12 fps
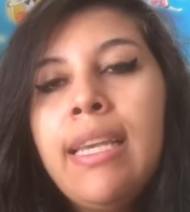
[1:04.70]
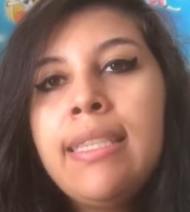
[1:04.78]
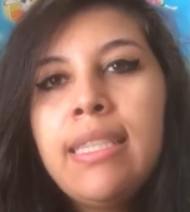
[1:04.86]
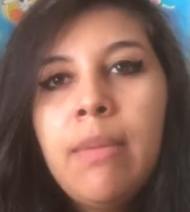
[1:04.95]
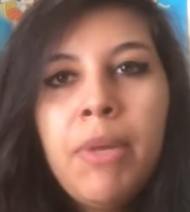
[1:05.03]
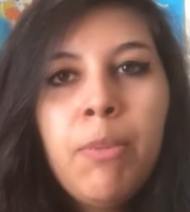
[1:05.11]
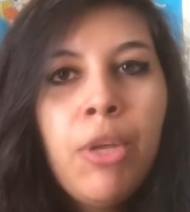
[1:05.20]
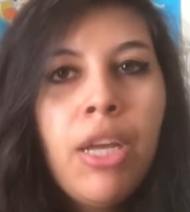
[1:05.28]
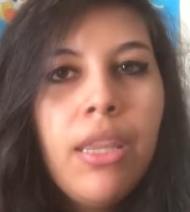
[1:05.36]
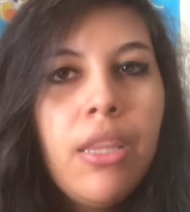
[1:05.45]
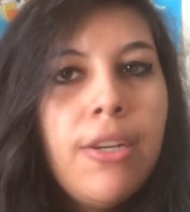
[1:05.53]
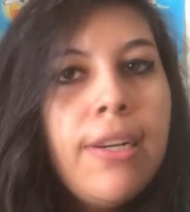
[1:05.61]
a step up
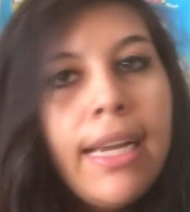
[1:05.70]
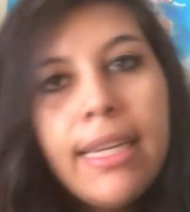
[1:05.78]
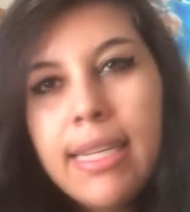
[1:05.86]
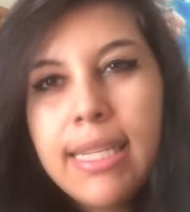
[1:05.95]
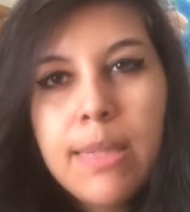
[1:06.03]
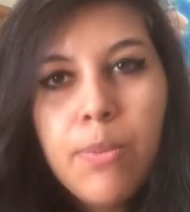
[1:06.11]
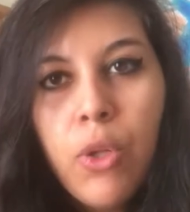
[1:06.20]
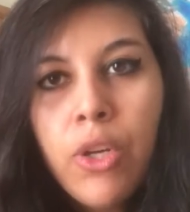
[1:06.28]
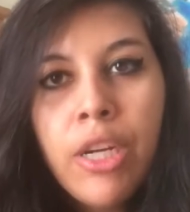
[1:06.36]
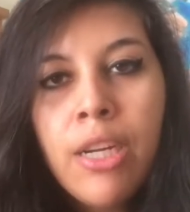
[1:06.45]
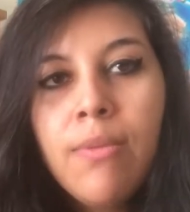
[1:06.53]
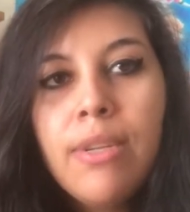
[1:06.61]
called the Grand
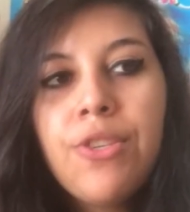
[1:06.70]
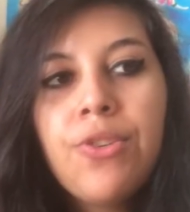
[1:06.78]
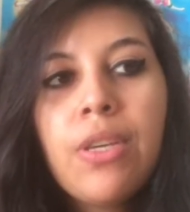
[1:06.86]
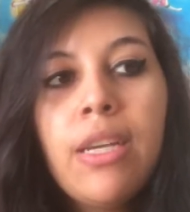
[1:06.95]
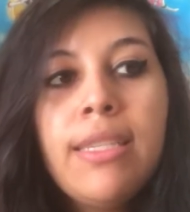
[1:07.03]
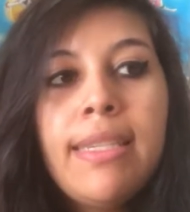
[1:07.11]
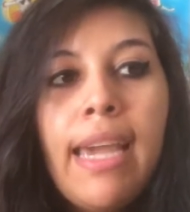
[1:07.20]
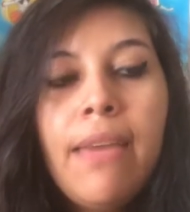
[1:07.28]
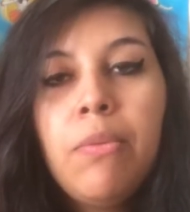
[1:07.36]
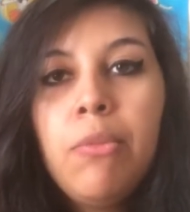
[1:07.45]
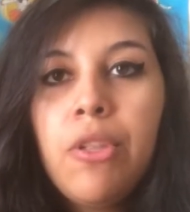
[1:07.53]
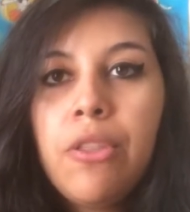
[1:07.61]
Explorer, which aside
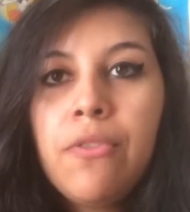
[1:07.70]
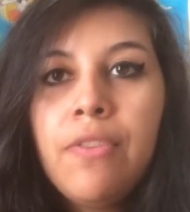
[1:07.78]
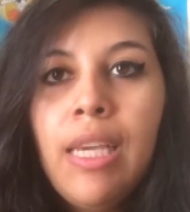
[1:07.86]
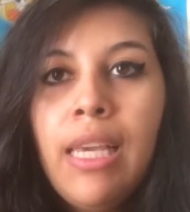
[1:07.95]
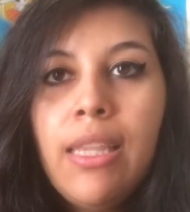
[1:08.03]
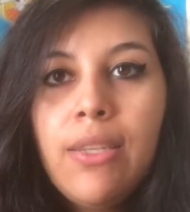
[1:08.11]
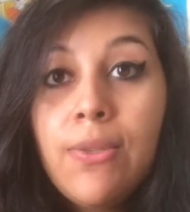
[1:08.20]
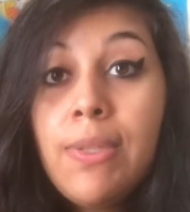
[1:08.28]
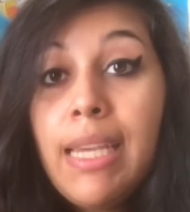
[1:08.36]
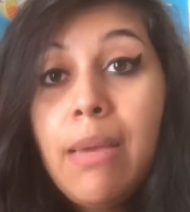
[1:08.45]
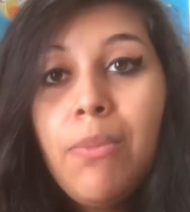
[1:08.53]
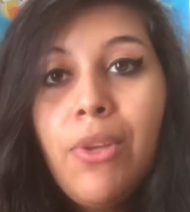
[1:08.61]
from the 3 little
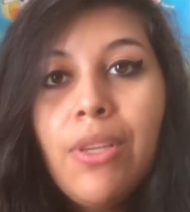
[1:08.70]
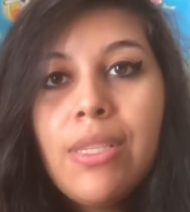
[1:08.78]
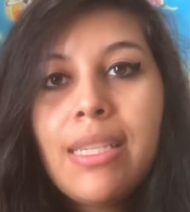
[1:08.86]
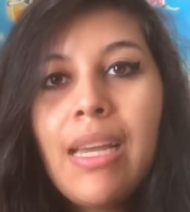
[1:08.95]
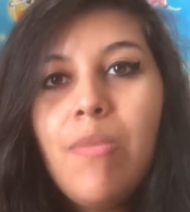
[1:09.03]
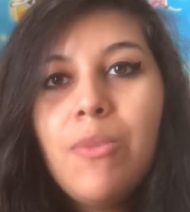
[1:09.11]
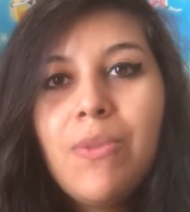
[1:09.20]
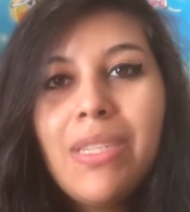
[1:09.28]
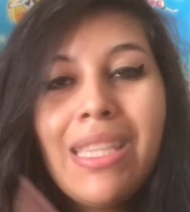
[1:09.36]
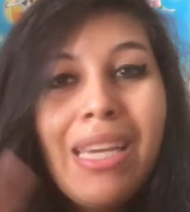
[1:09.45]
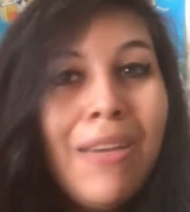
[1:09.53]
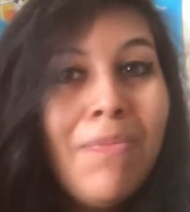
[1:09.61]
samples comes
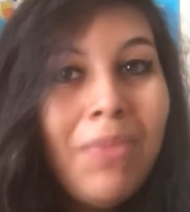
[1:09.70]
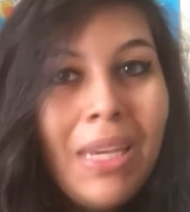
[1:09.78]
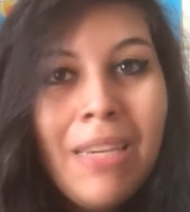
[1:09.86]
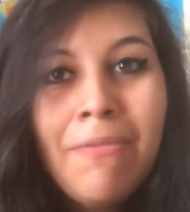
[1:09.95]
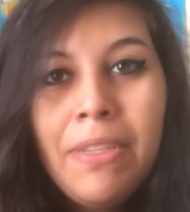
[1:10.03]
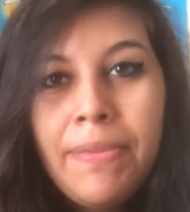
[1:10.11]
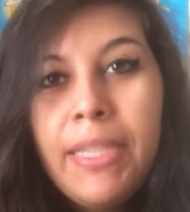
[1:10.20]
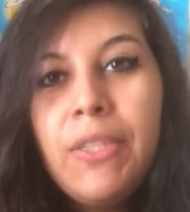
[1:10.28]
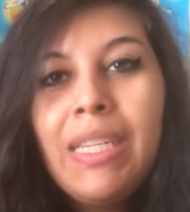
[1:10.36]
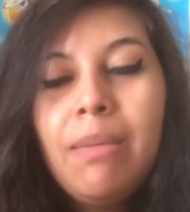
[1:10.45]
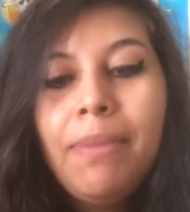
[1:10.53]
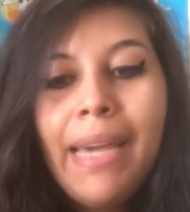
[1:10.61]
with a big
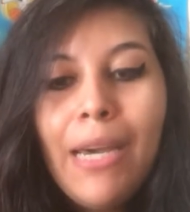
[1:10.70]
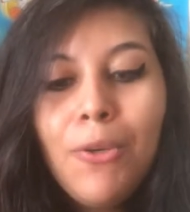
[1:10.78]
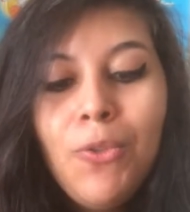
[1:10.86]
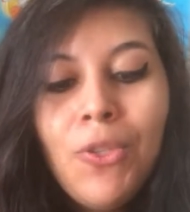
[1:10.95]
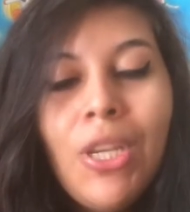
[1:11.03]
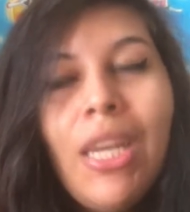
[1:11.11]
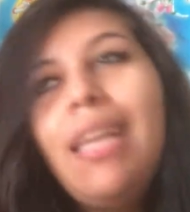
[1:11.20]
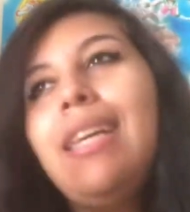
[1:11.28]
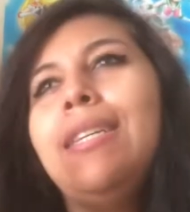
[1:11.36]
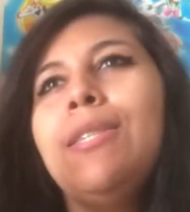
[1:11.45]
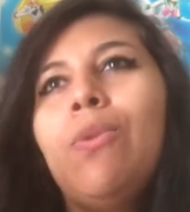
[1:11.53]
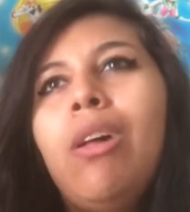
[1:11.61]
50-gram pouch
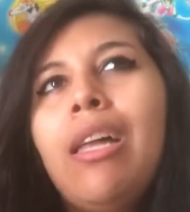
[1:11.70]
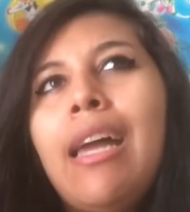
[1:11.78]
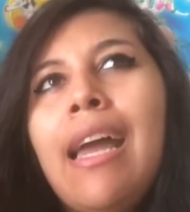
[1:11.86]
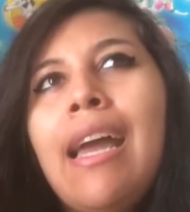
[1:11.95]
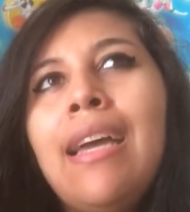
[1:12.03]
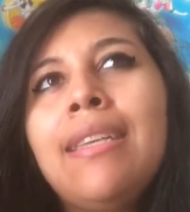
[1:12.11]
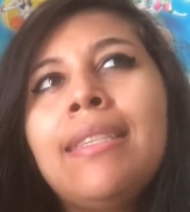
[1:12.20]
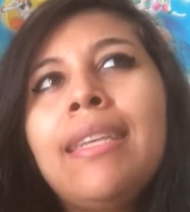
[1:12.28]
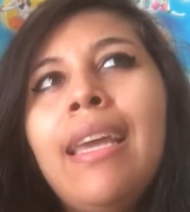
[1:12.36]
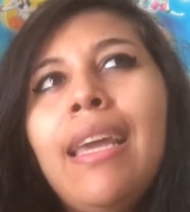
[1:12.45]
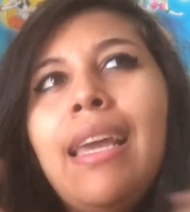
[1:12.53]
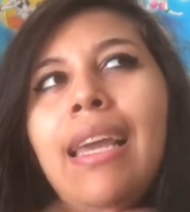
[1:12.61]
as well as
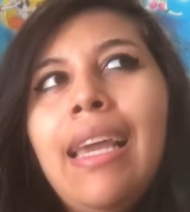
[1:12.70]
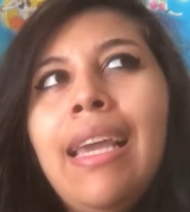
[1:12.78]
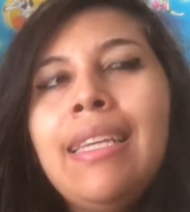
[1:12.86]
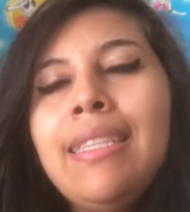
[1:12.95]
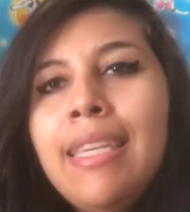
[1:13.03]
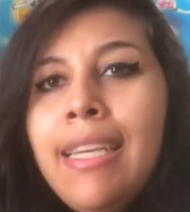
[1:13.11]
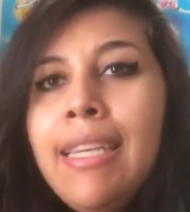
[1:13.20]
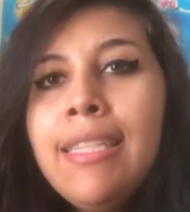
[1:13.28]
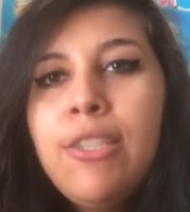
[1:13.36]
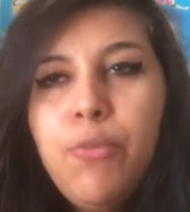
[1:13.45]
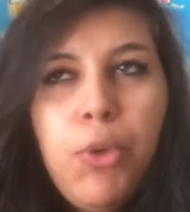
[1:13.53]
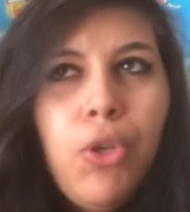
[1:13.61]
a
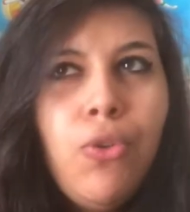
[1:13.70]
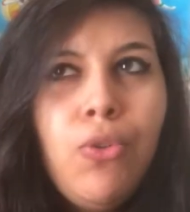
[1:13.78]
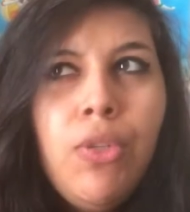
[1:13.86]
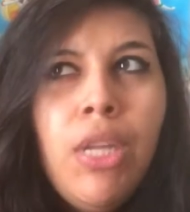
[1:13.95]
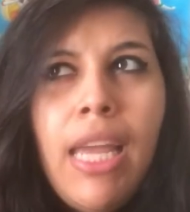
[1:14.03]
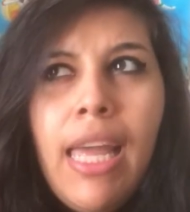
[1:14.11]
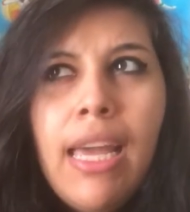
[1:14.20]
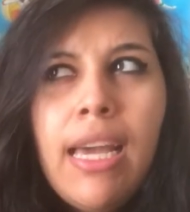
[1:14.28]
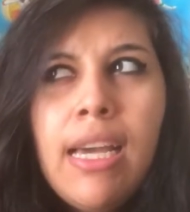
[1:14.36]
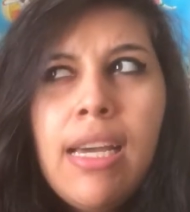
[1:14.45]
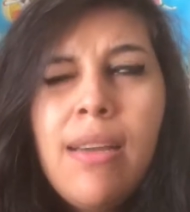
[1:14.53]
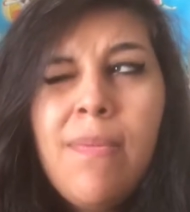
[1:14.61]
teaspoon,
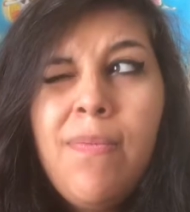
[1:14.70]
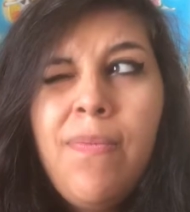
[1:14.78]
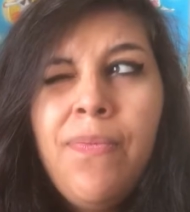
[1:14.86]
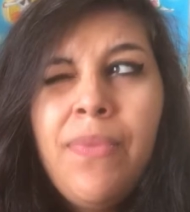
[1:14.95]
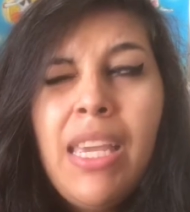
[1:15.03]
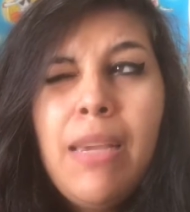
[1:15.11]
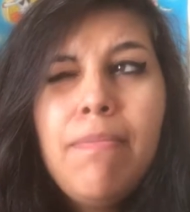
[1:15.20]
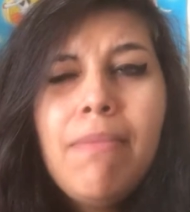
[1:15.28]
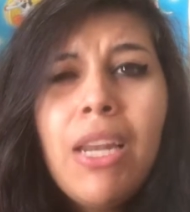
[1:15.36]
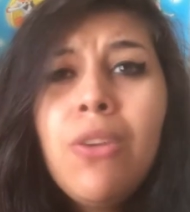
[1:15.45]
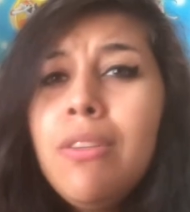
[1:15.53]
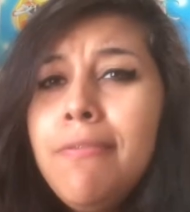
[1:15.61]
a
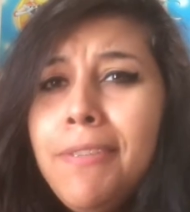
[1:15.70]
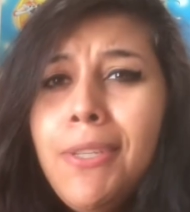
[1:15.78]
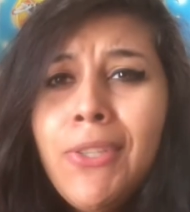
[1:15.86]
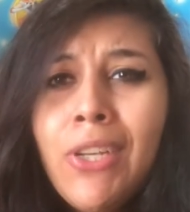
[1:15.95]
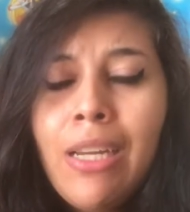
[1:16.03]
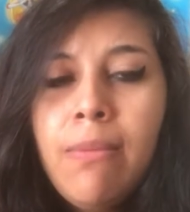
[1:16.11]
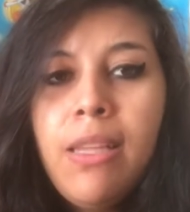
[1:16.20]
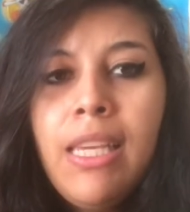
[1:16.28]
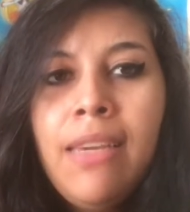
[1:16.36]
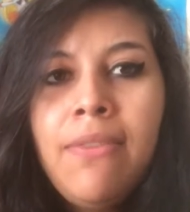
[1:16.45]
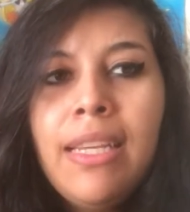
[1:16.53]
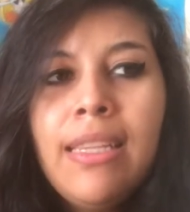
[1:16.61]
metal infuser I
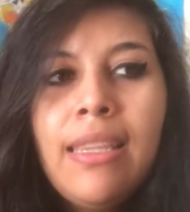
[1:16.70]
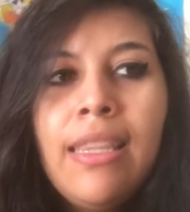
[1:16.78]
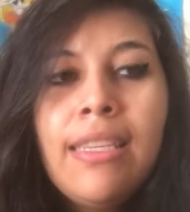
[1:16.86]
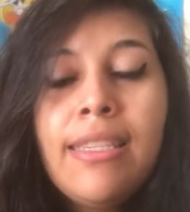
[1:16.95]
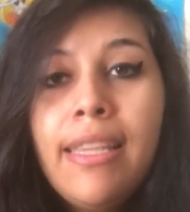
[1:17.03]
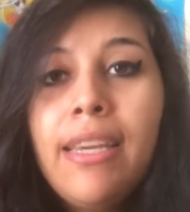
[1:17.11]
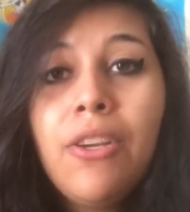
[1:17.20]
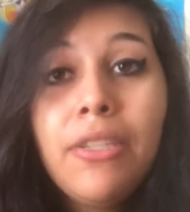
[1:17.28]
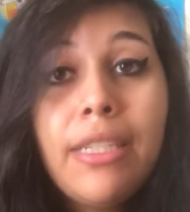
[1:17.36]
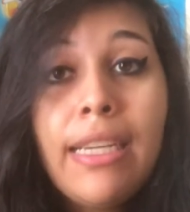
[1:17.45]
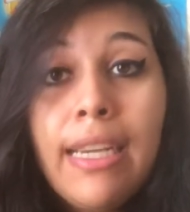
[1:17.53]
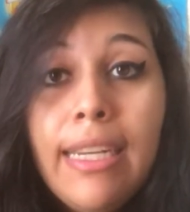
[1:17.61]
believe, and this thing
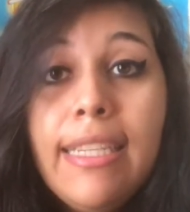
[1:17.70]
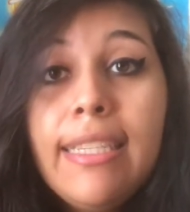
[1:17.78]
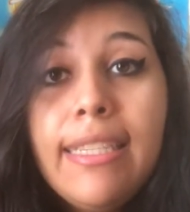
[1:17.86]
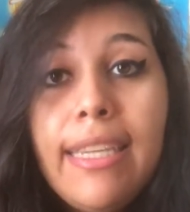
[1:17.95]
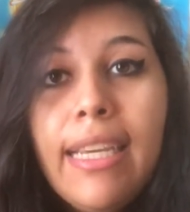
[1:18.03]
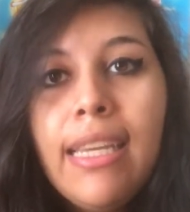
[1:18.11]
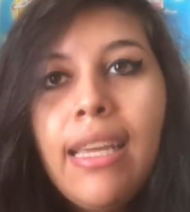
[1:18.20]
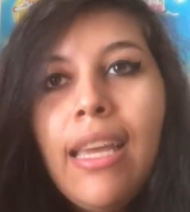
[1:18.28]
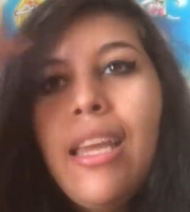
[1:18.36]
called a honey stick,